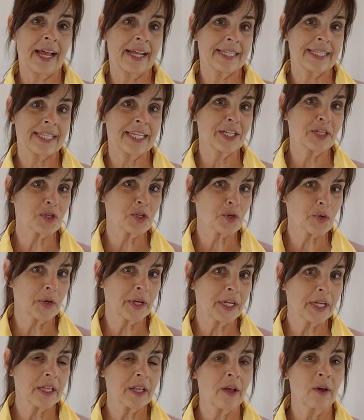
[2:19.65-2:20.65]
I say
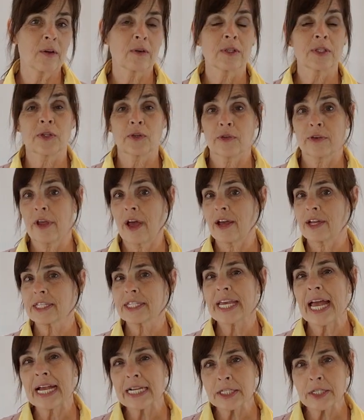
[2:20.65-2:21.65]
street clothes. They're not
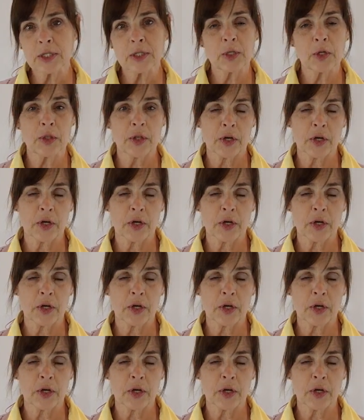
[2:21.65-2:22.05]
tactical.